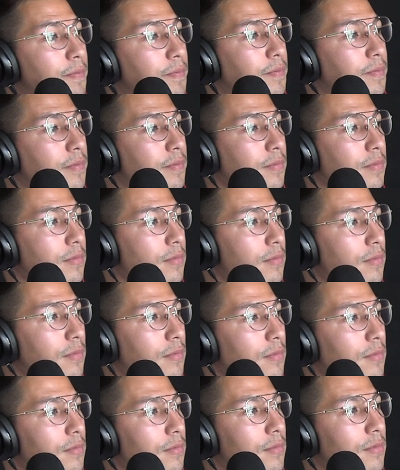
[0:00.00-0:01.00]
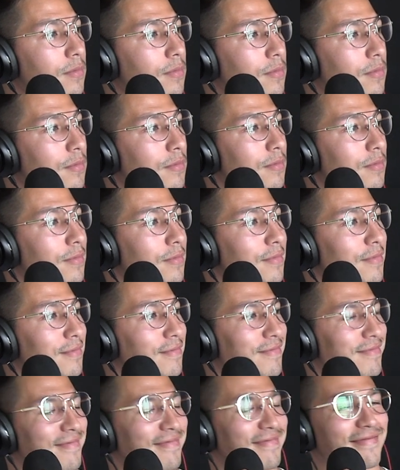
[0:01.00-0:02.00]

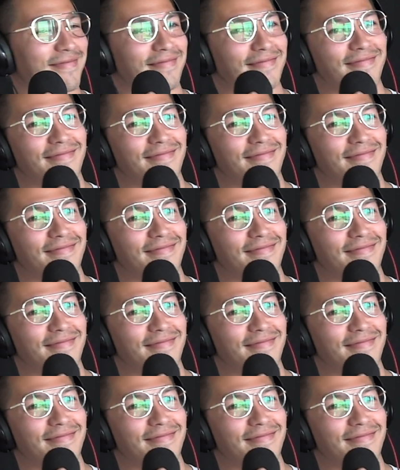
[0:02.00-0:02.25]
This person isn't speaking.